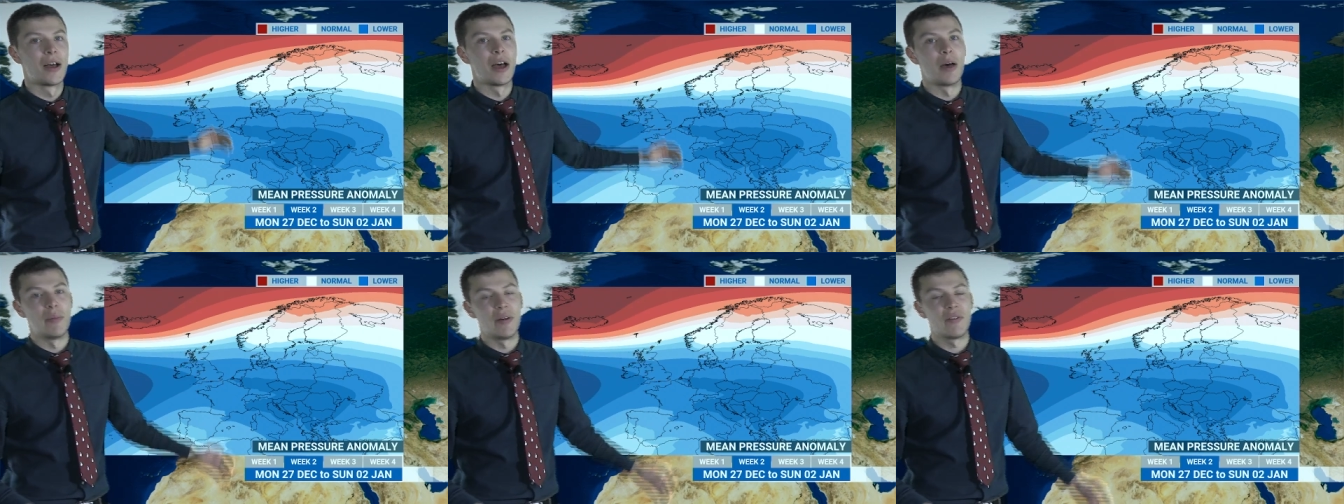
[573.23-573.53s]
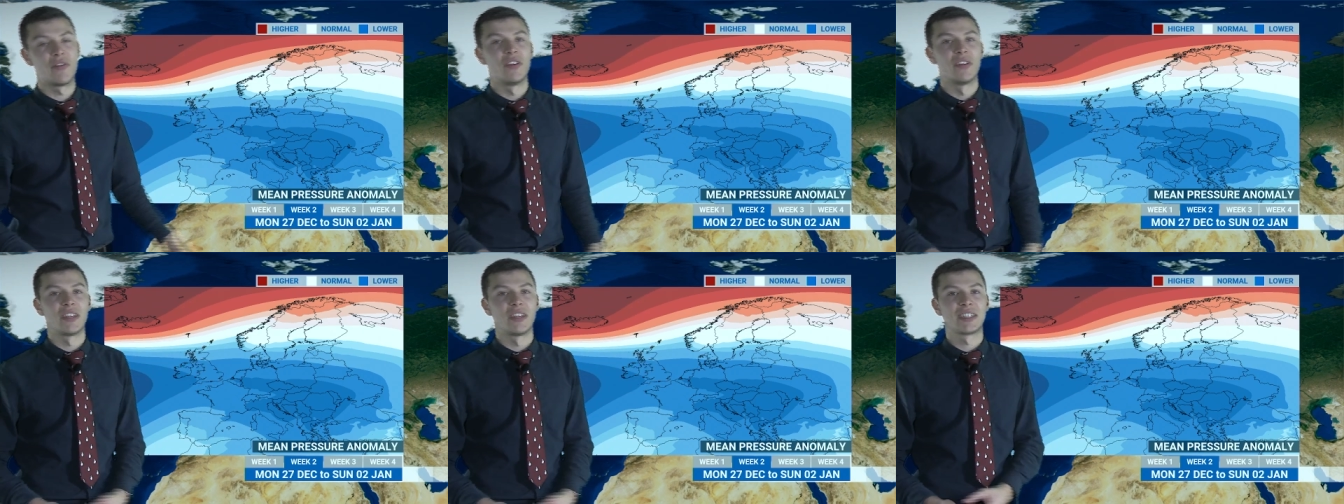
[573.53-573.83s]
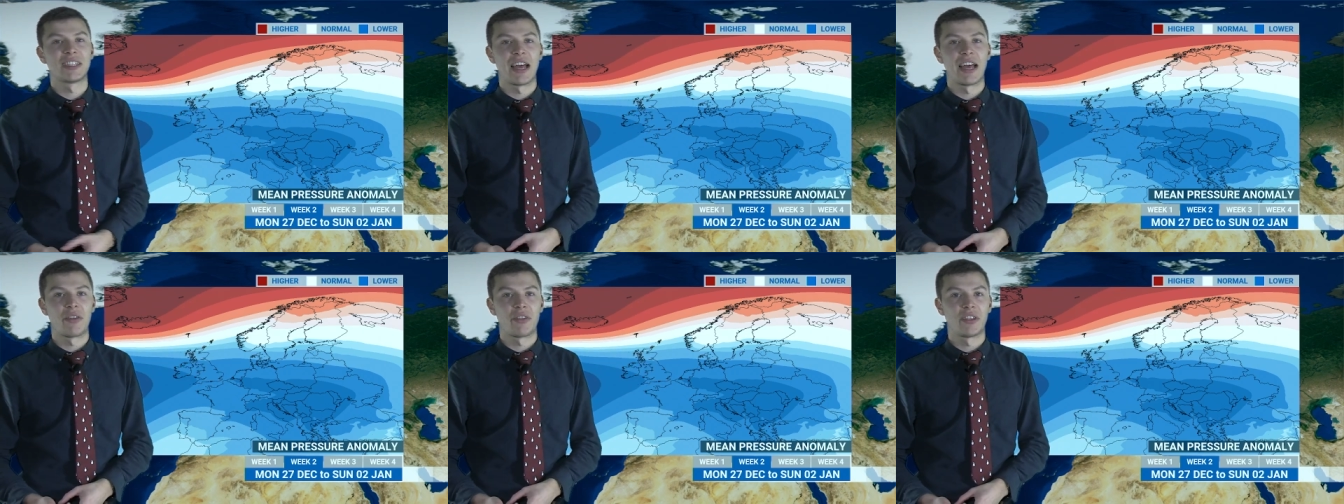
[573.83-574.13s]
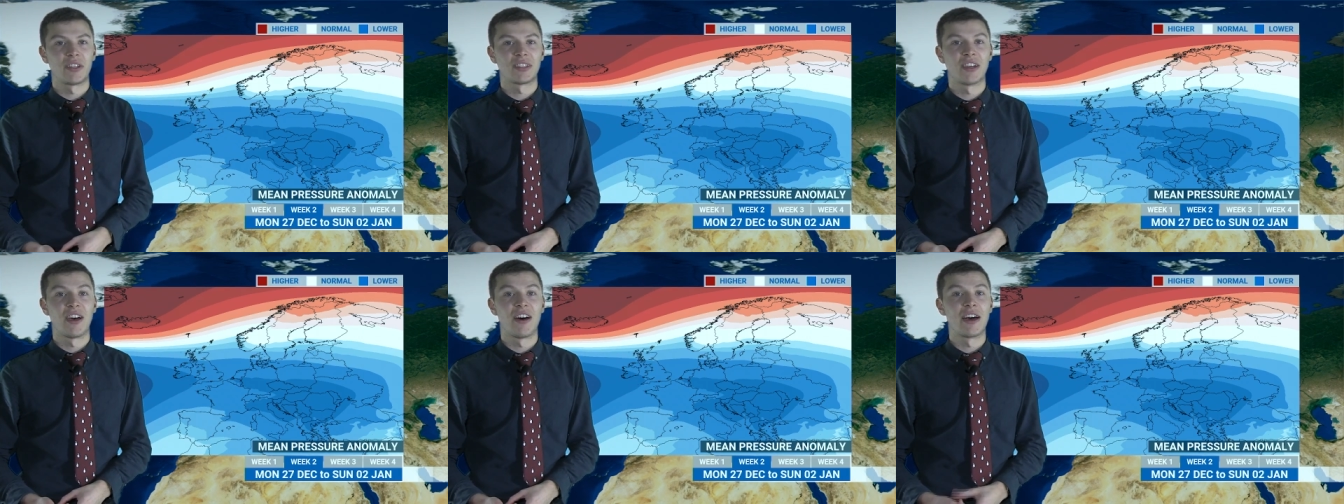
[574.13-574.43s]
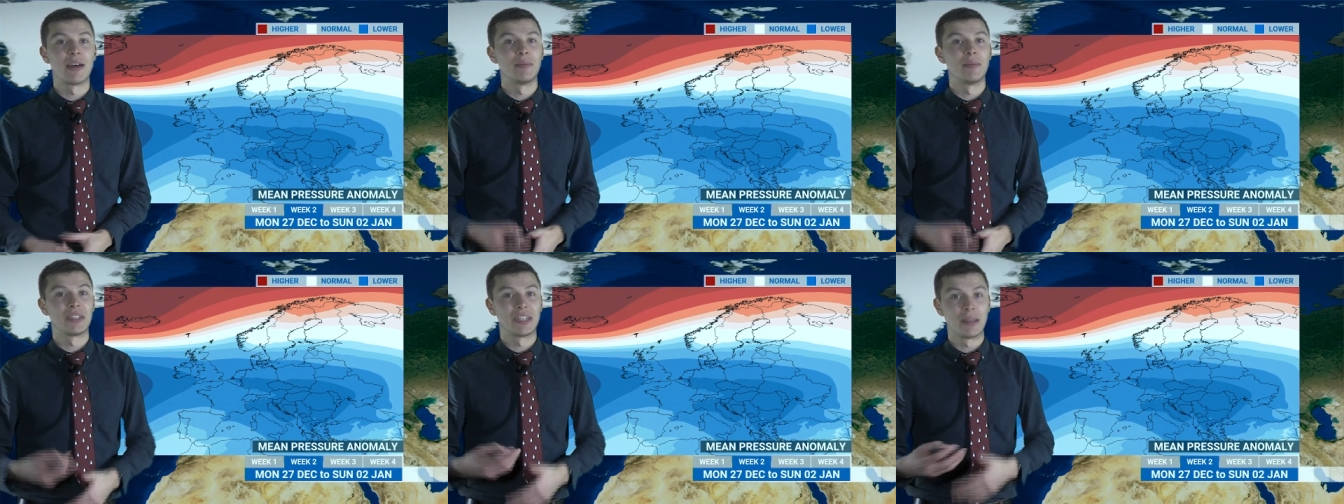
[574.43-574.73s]
a bit further south at
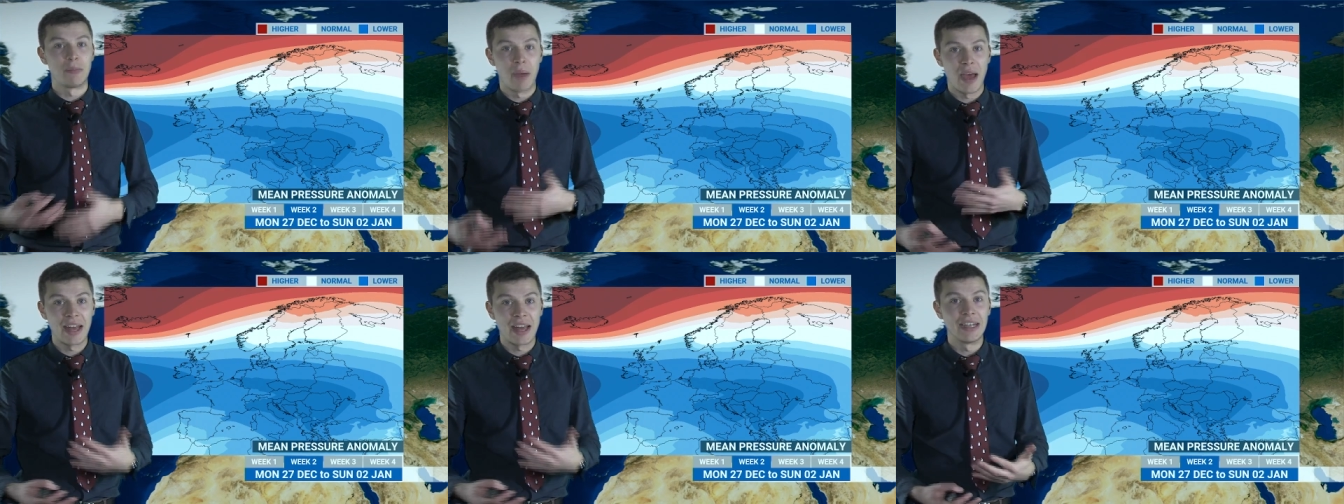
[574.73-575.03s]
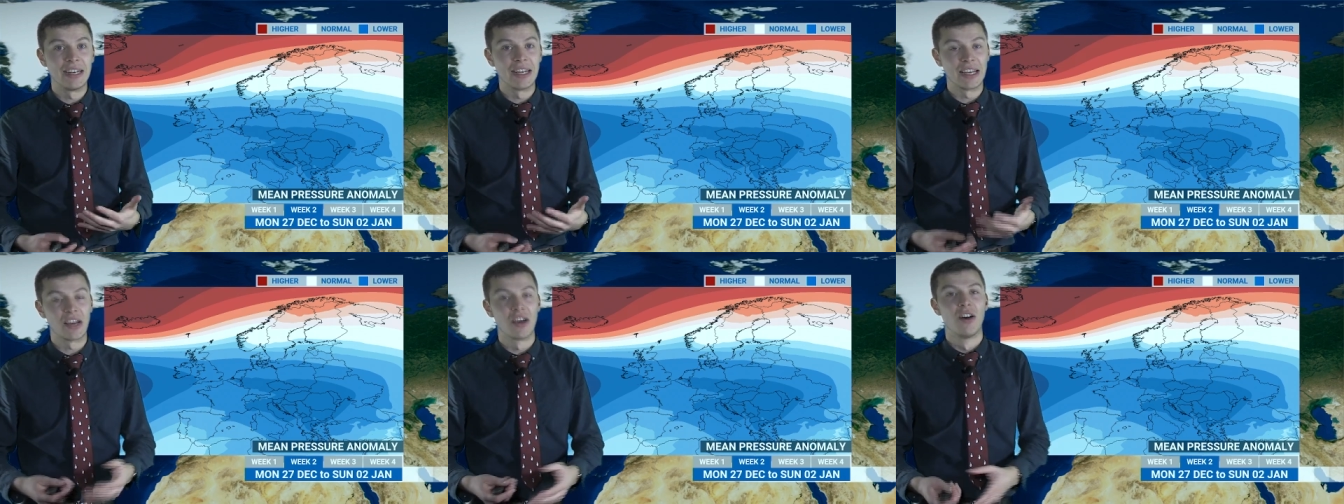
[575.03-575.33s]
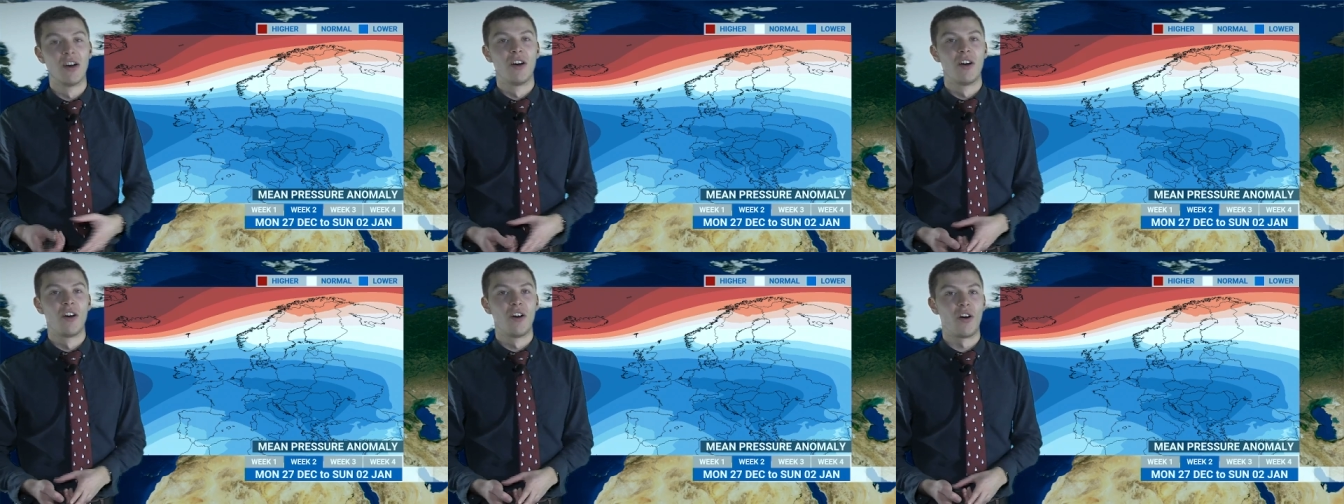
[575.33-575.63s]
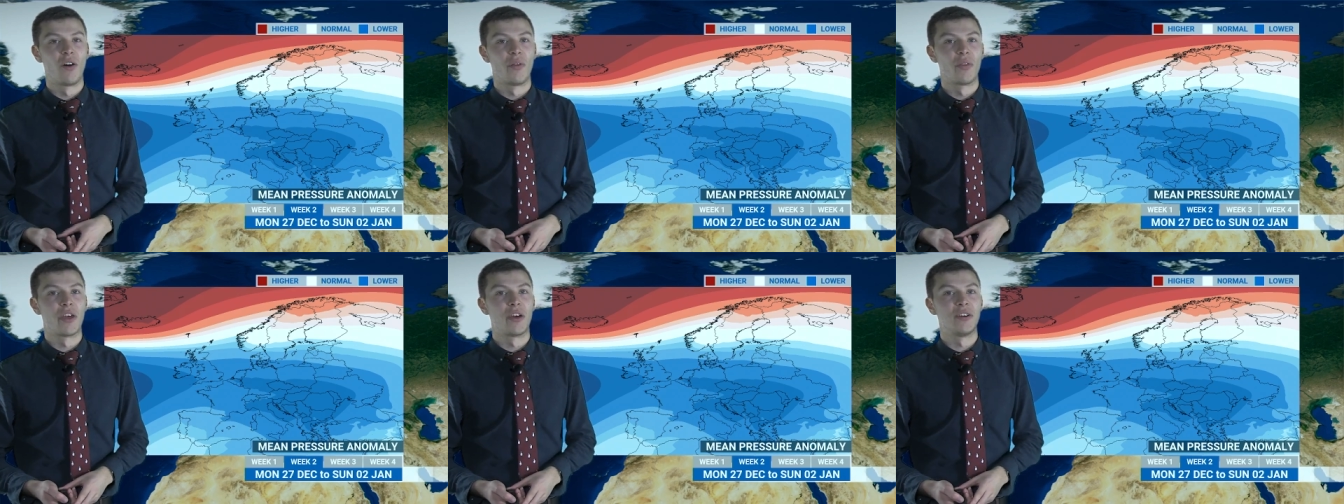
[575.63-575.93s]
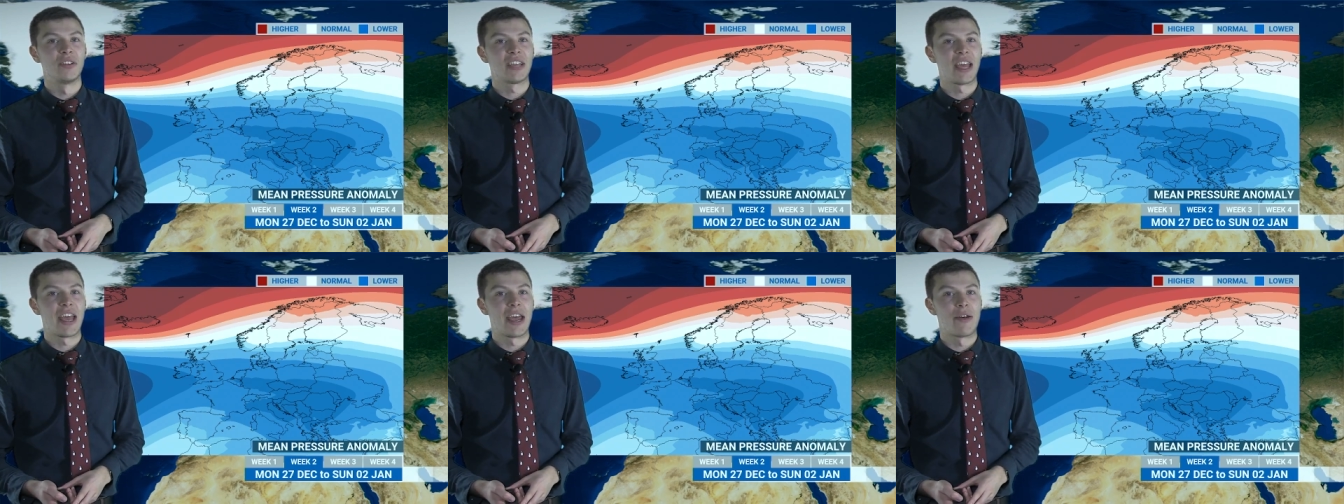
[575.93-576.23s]
times, depending on
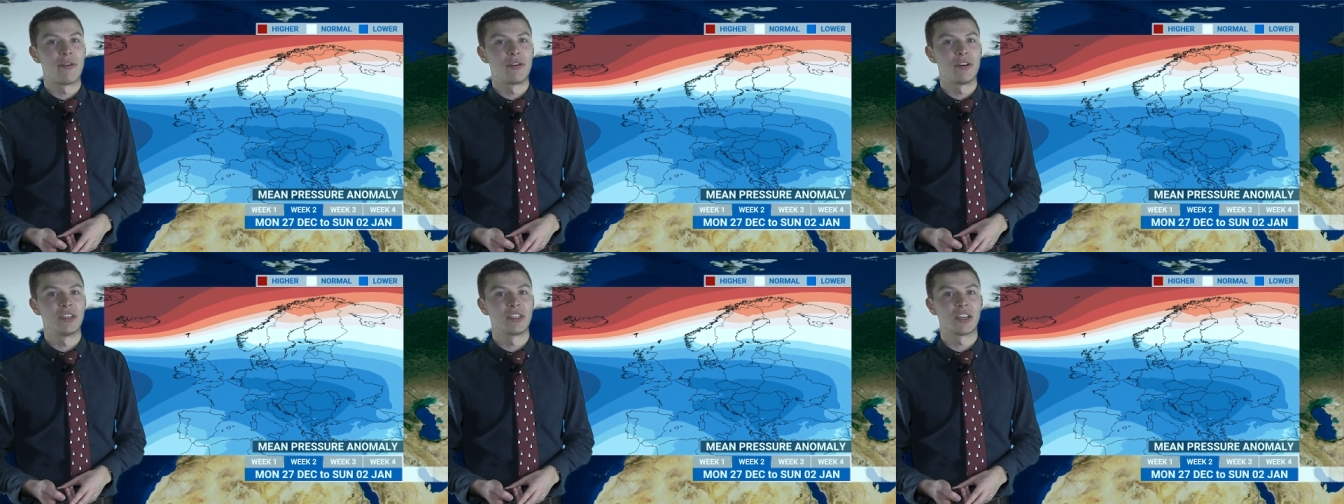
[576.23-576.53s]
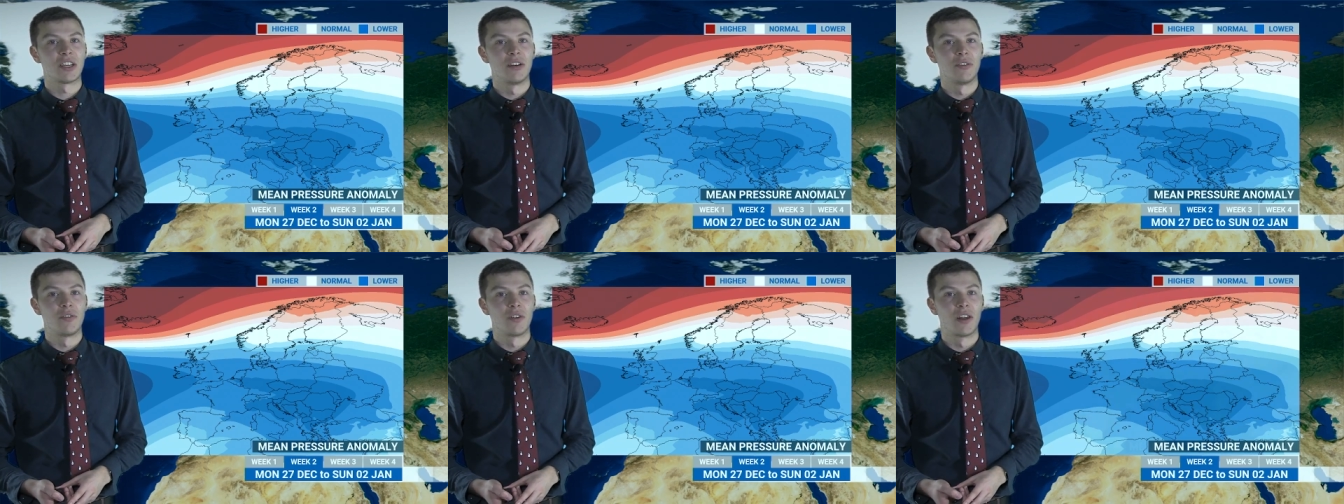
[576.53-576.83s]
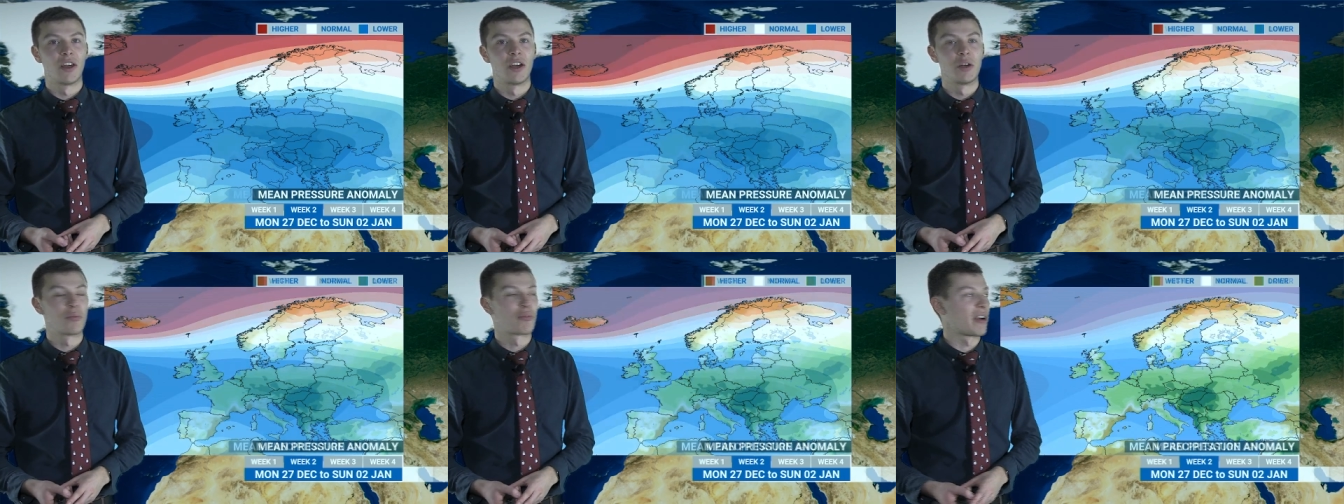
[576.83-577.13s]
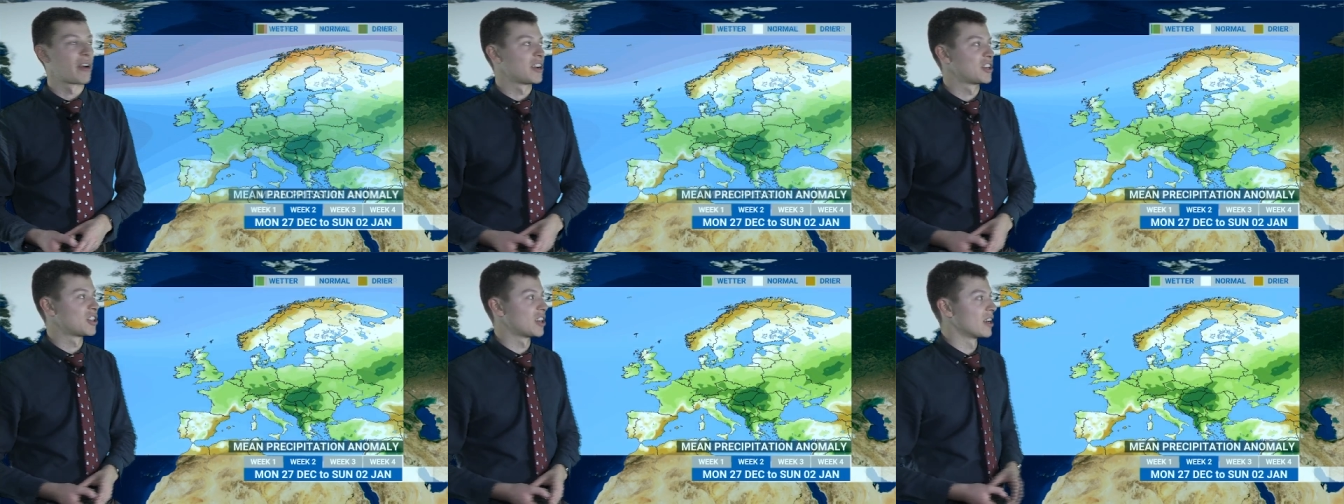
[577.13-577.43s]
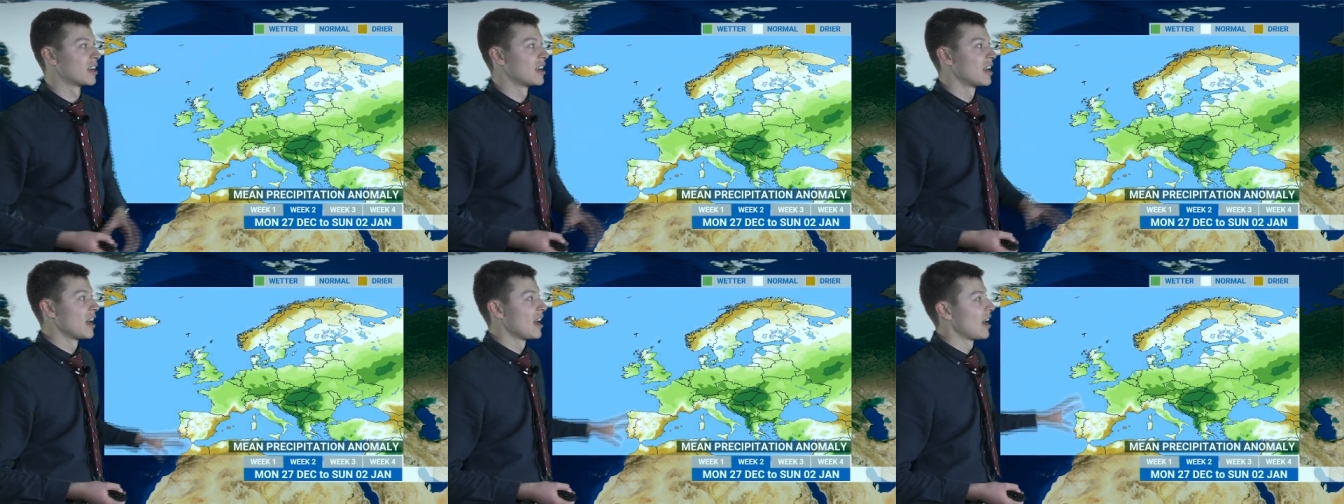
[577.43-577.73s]
those areas of low pressure.